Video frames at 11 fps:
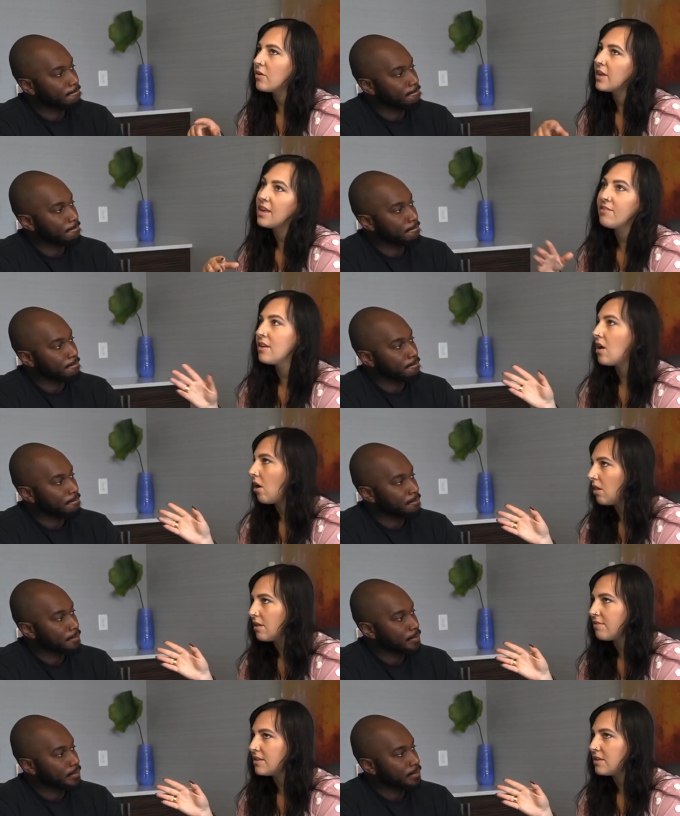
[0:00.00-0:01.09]
Speaker 1: Okay, given all
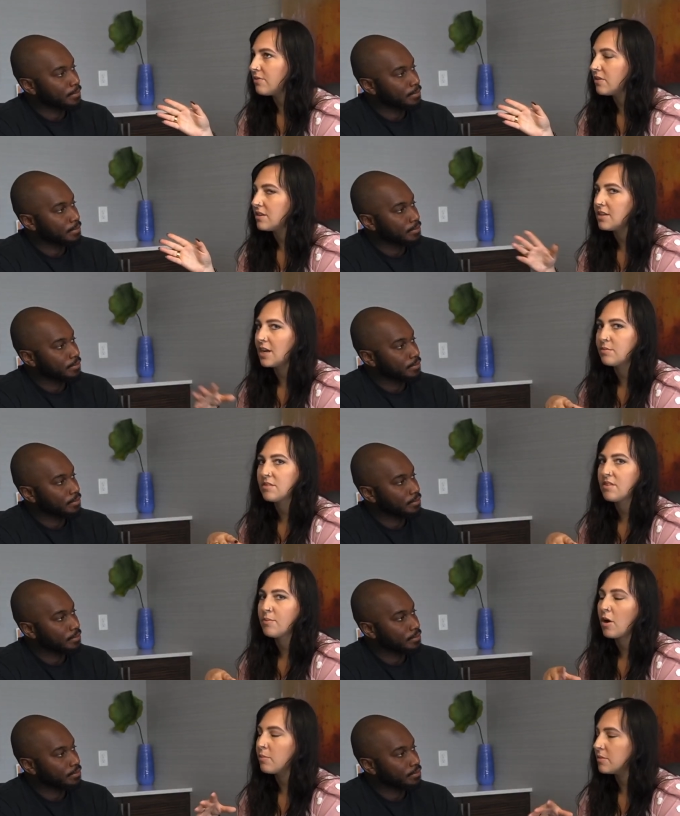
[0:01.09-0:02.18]
of the different types of
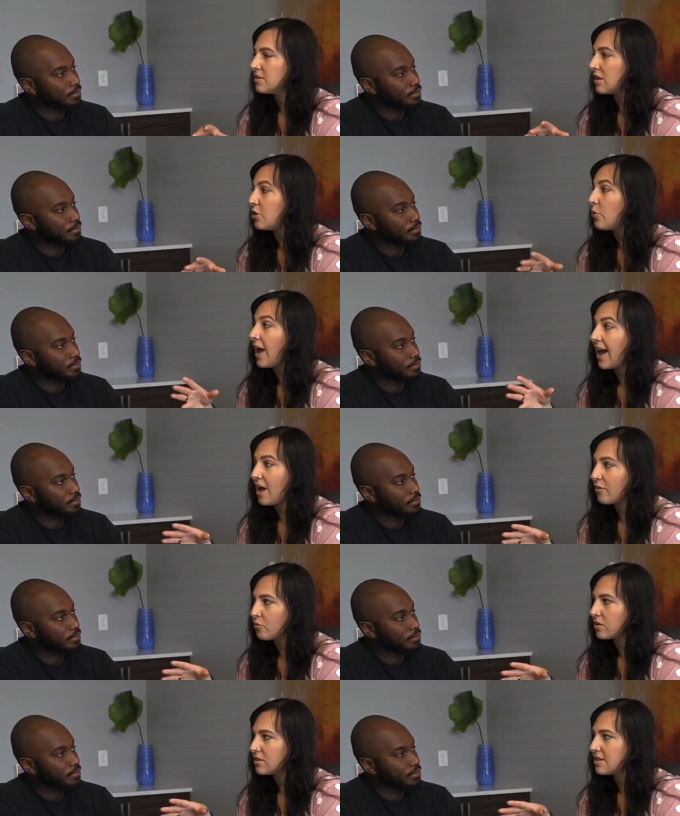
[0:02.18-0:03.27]
departments that you have
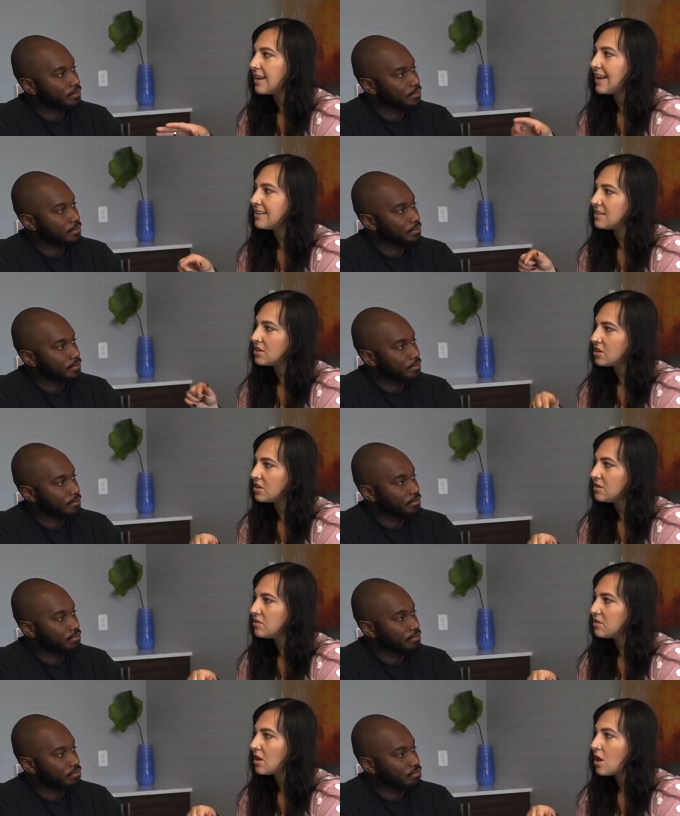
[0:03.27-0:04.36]
worked in as a
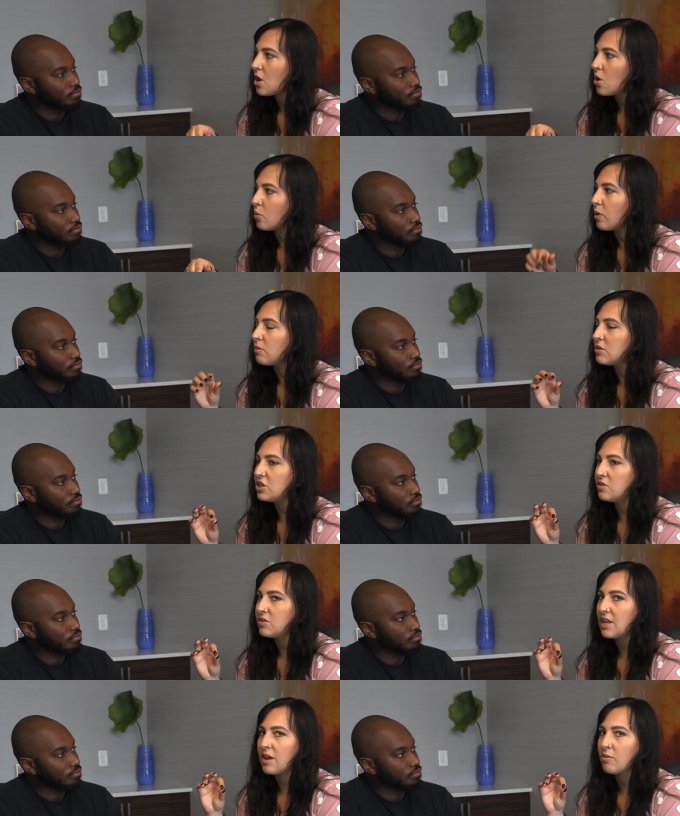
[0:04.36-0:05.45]
nurse, what would you
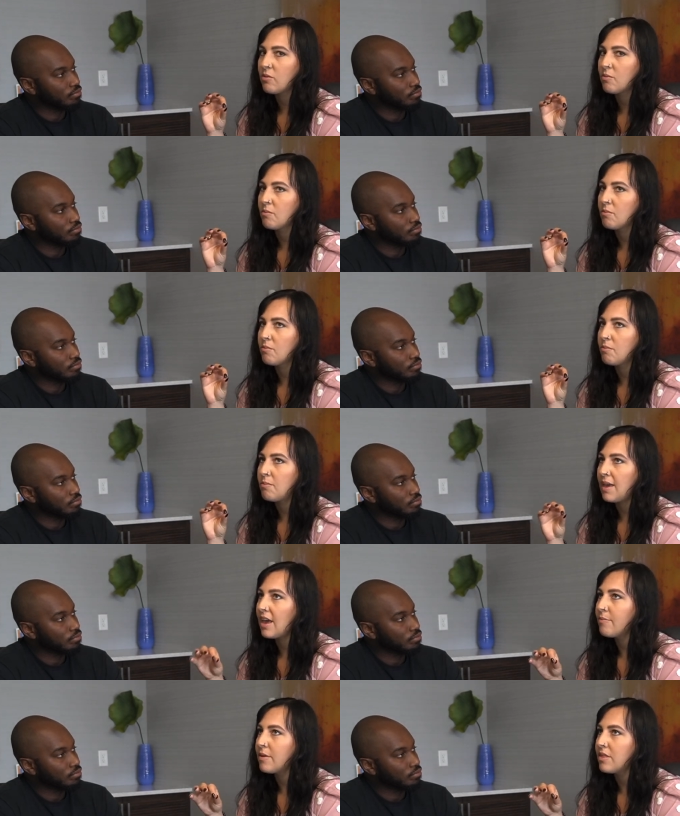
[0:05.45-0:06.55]
say may
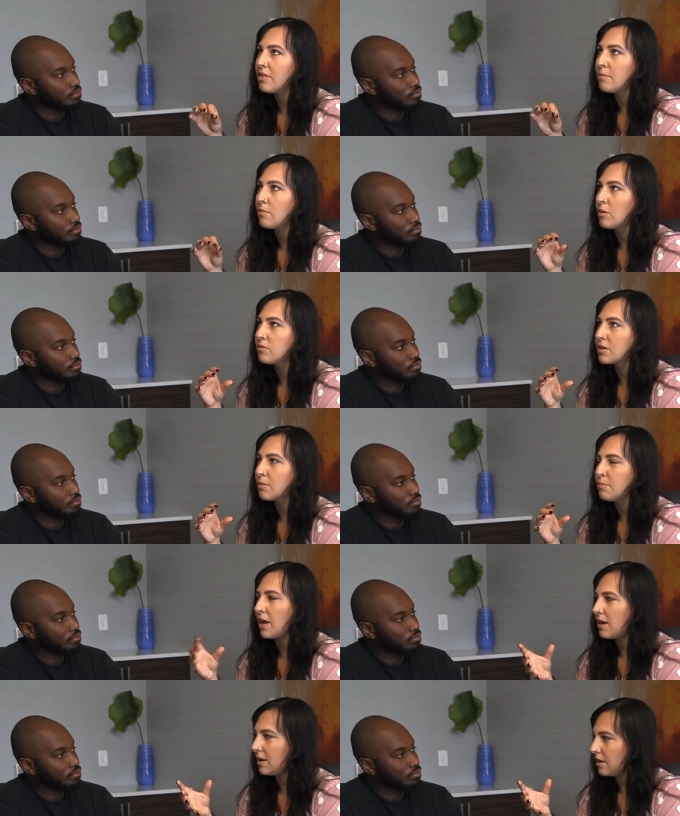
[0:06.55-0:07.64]
have been the most
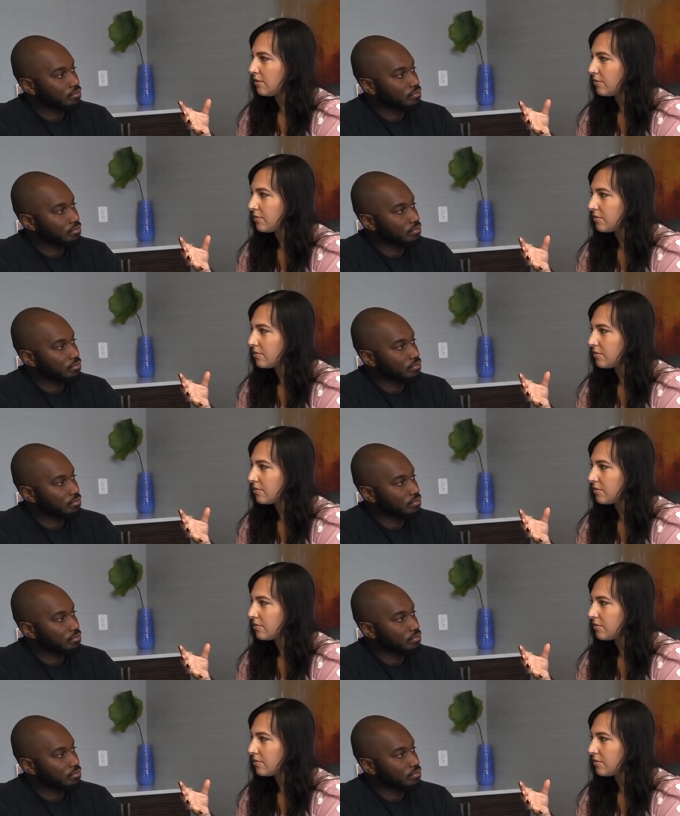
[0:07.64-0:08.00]
competitive?